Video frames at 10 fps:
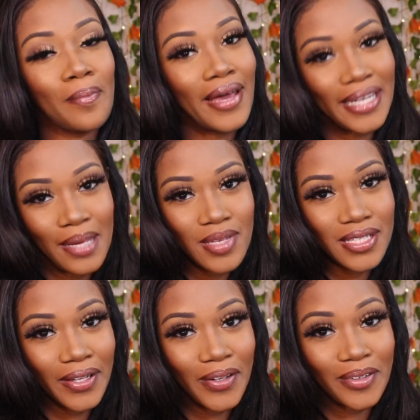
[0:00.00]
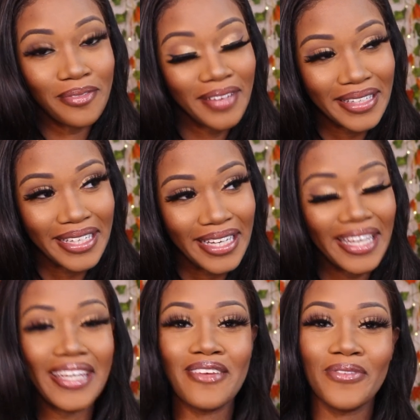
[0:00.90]
My name is Claire
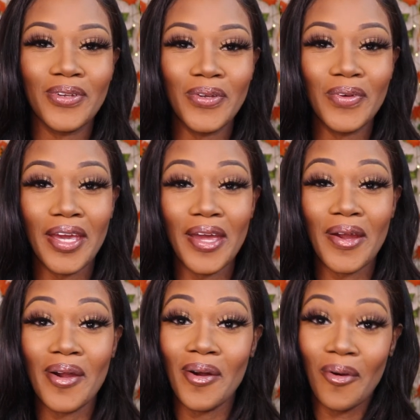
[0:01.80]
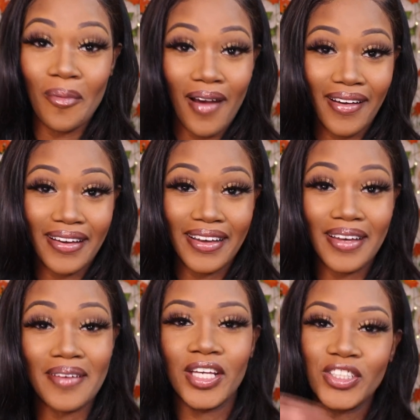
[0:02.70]
Fendy, and if you're new here,
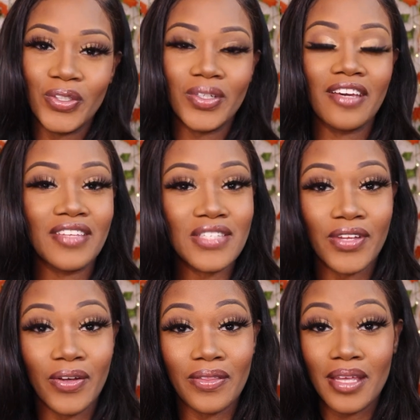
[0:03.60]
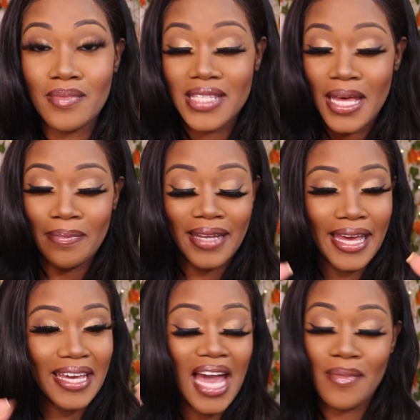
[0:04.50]
welcome. Make sure you give this video a thumbs up,
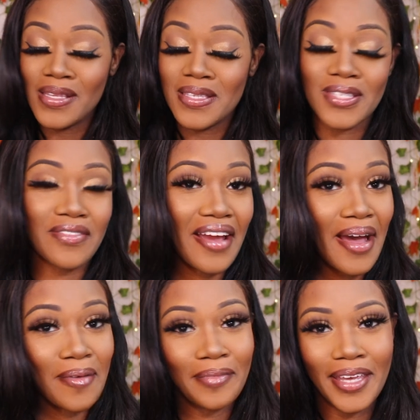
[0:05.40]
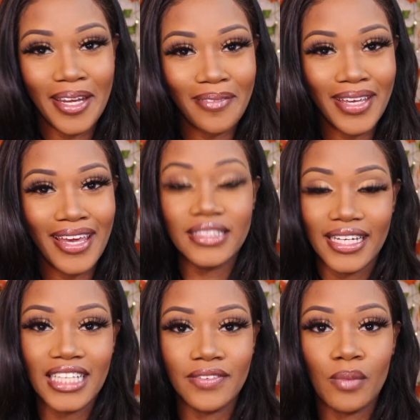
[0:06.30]
like, comment, subscribe, period. In
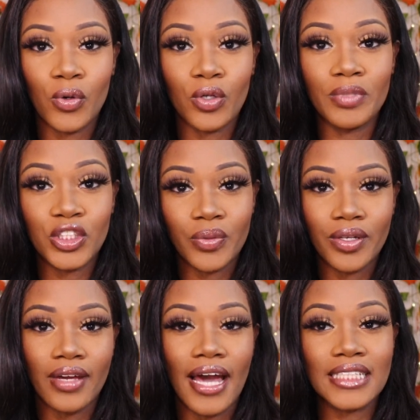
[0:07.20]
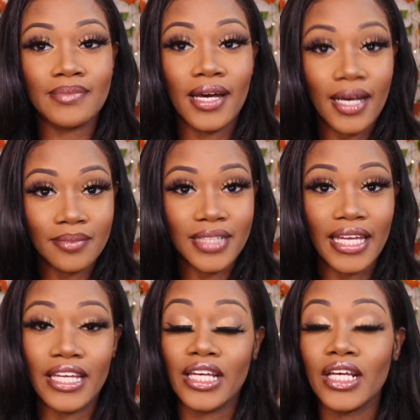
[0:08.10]
today's video, I'm going to be showing you guys my
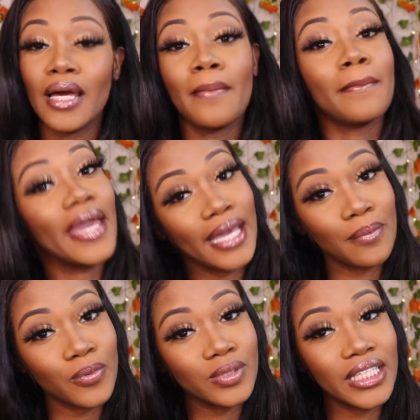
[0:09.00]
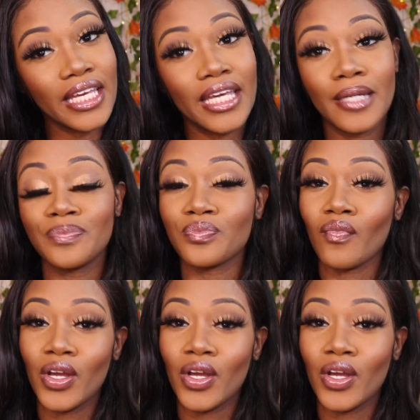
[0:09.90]
updated makeup routine.